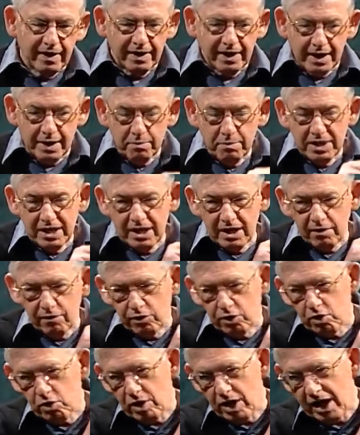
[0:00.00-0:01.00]
let me give
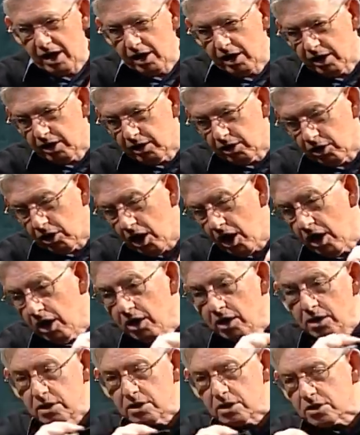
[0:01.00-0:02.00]
you a
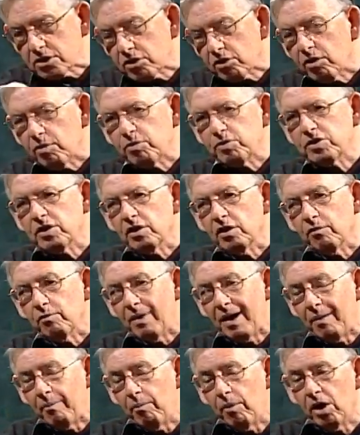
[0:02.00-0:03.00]
long description of
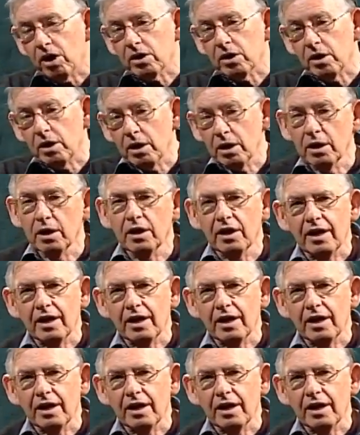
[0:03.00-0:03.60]
my model